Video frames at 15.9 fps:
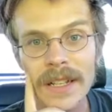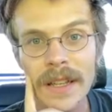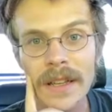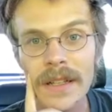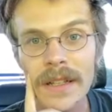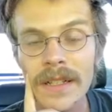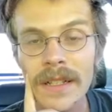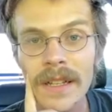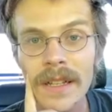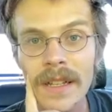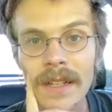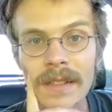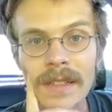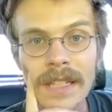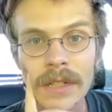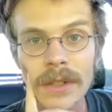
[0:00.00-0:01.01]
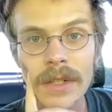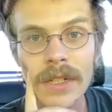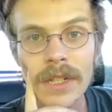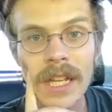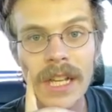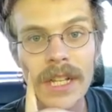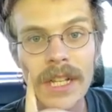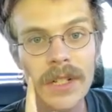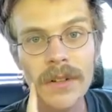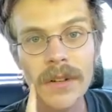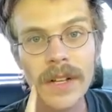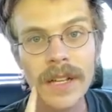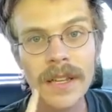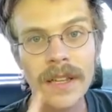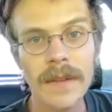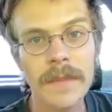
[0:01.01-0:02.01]
to the sexual education
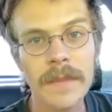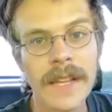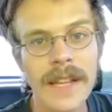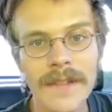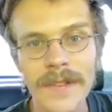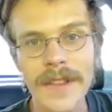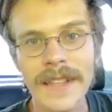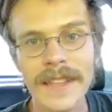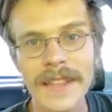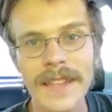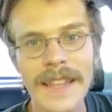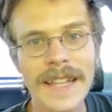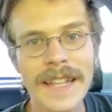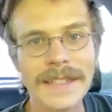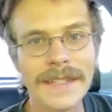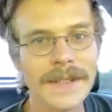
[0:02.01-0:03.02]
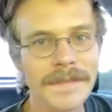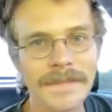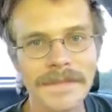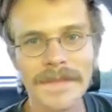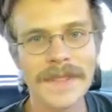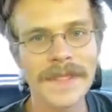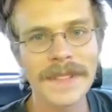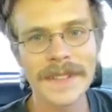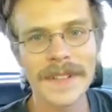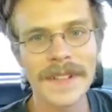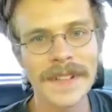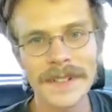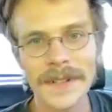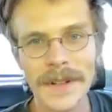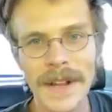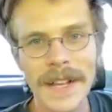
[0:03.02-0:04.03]
curriculum, like I feel like that's
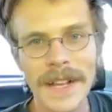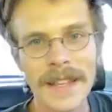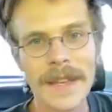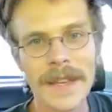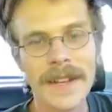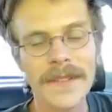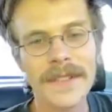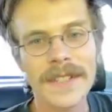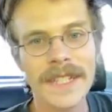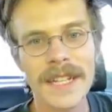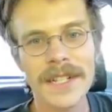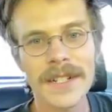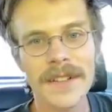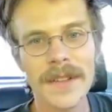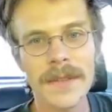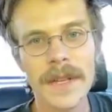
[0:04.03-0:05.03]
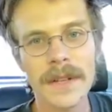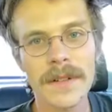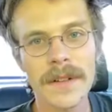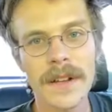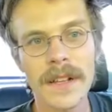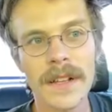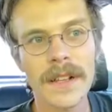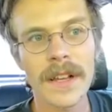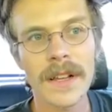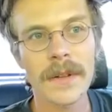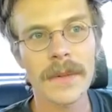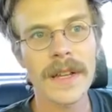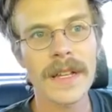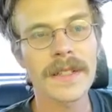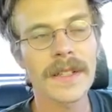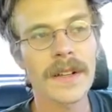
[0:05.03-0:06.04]
directly a manifestation of the patriarchy in a lot
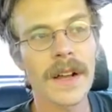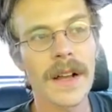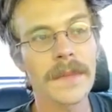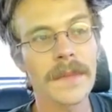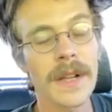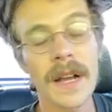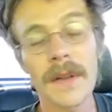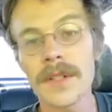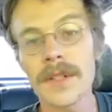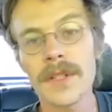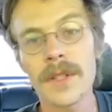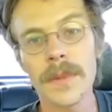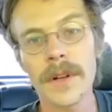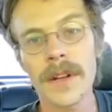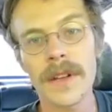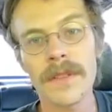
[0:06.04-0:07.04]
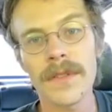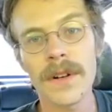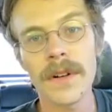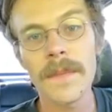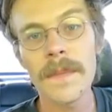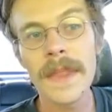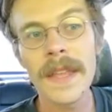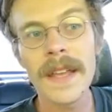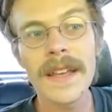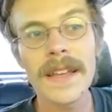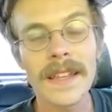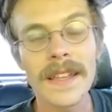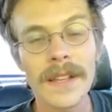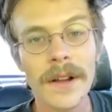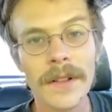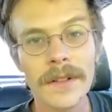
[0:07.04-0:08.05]
of ways. So I'm just super grateful
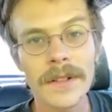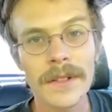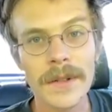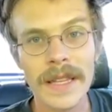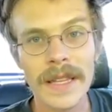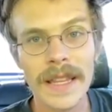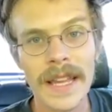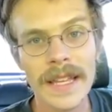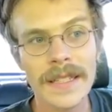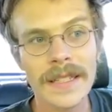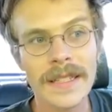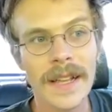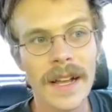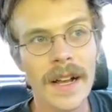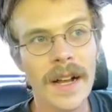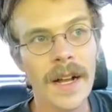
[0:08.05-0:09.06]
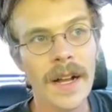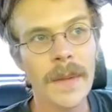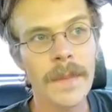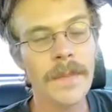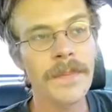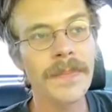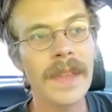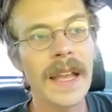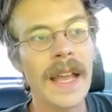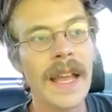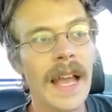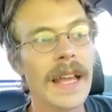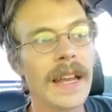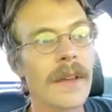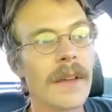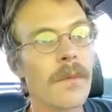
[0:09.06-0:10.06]
that y'all are doing this. And
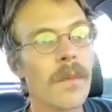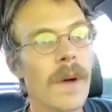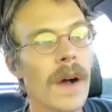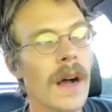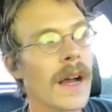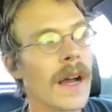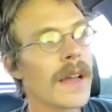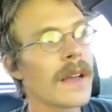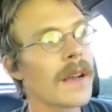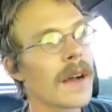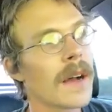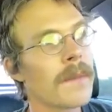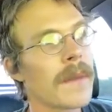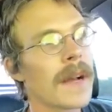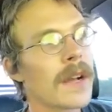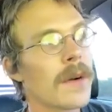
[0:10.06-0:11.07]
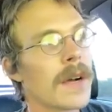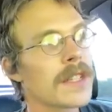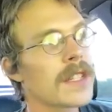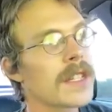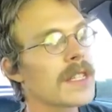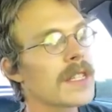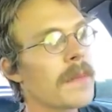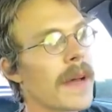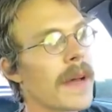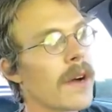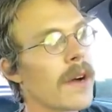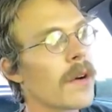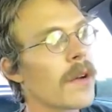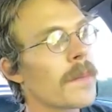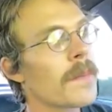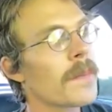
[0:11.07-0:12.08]
I my question is
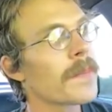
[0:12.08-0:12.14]
about